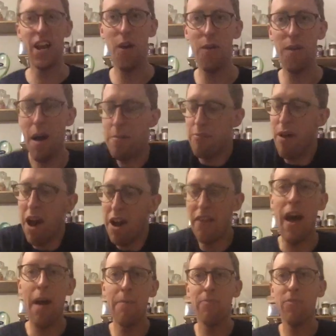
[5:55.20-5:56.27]
I'm proud of
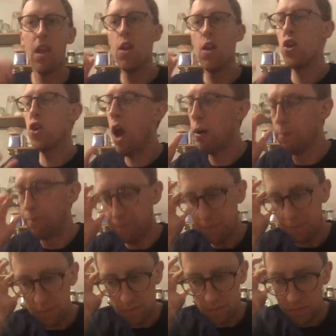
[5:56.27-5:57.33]
that. So
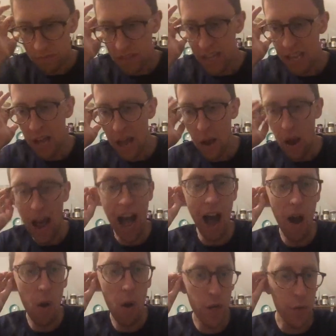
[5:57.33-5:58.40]

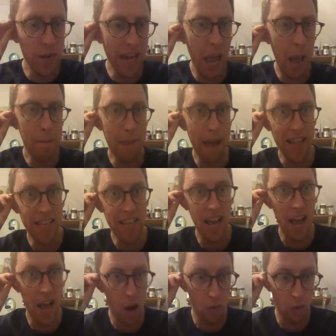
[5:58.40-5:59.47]
how do we get better
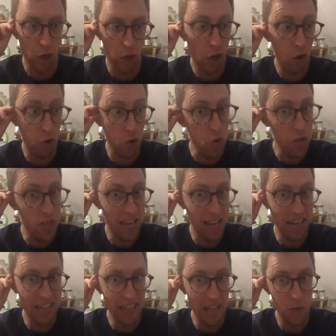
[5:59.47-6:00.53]
at
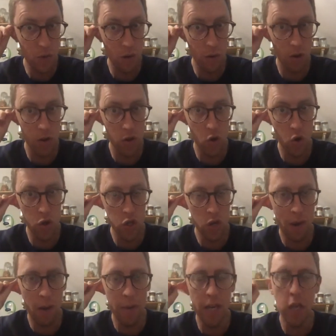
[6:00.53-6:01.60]
recruiting? That's what I want to talk to you
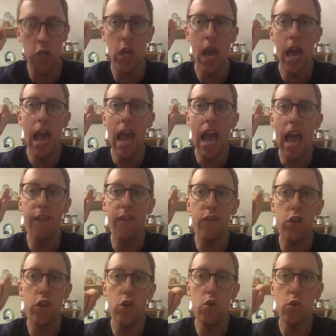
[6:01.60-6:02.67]
about, because if
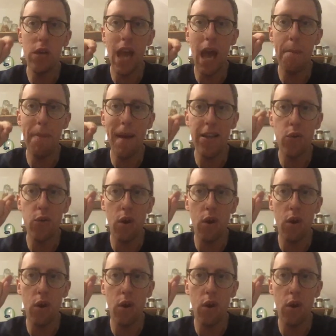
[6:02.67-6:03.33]
you get better at